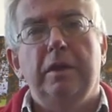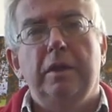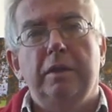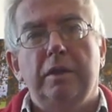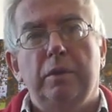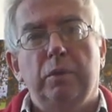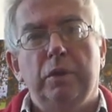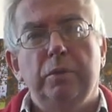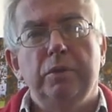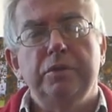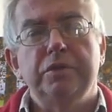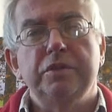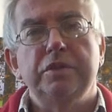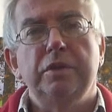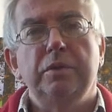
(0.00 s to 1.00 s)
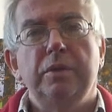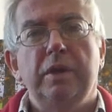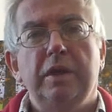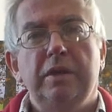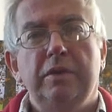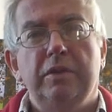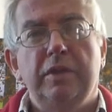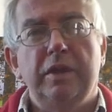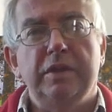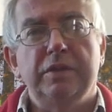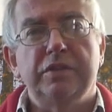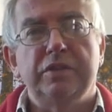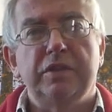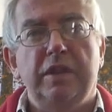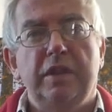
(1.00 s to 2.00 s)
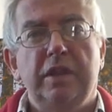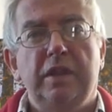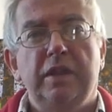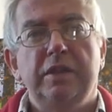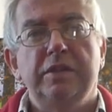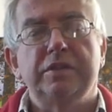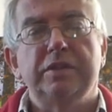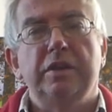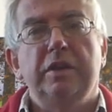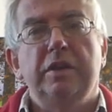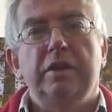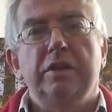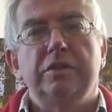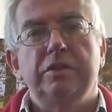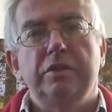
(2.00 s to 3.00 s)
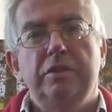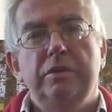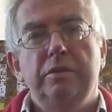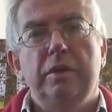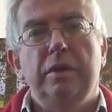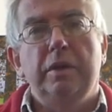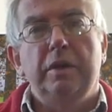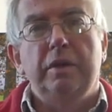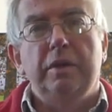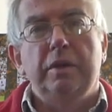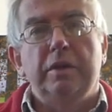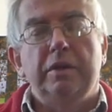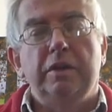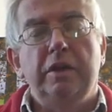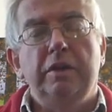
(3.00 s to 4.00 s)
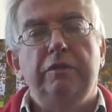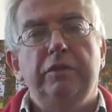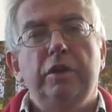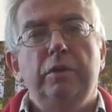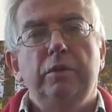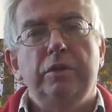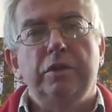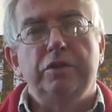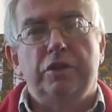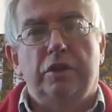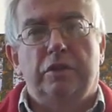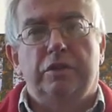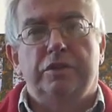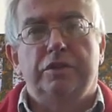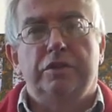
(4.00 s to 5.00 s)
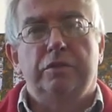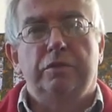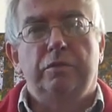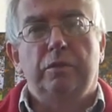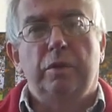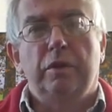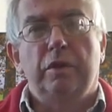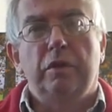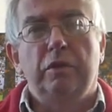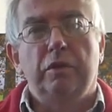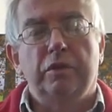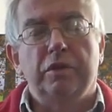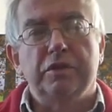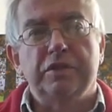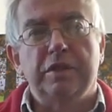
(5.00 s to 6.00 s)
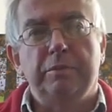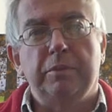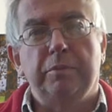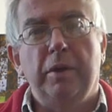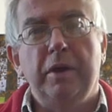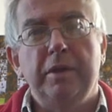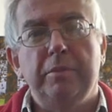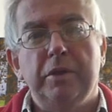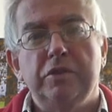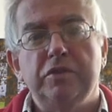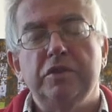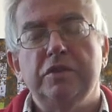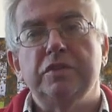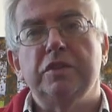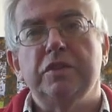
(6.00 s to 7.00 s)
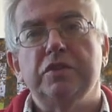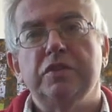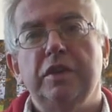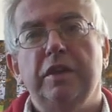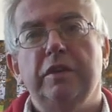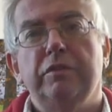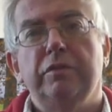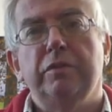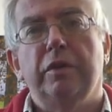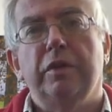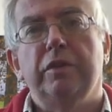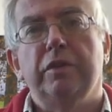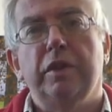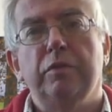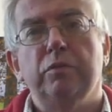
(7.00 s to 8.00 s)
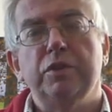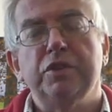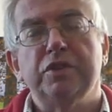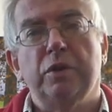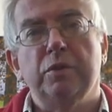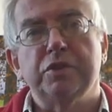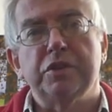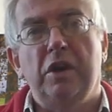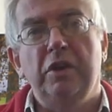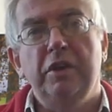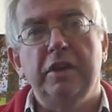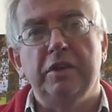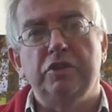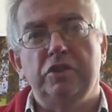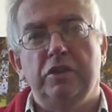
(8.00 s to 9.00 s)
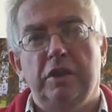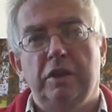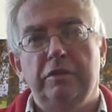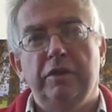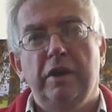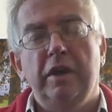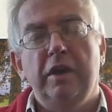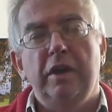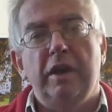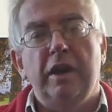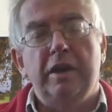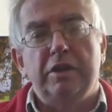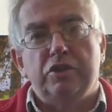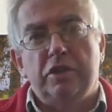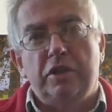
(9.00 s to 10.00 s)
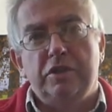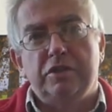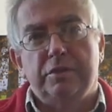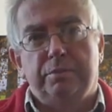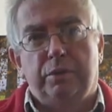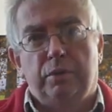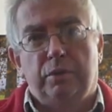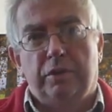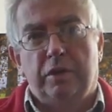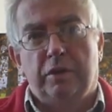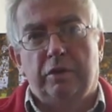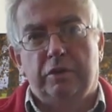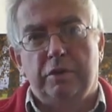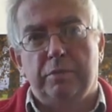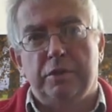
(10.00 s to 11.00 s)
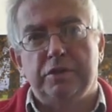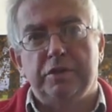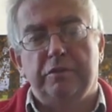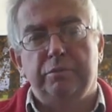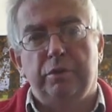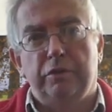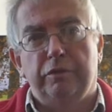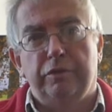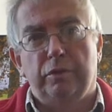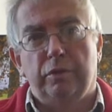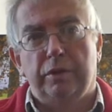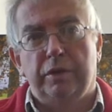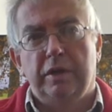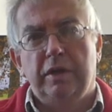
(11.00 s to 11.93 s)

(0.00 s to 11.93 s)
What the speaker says: Now what I want to do in this is to give you the chance to look at some of my images to see if the results I achieve actually support the arguments I put forward.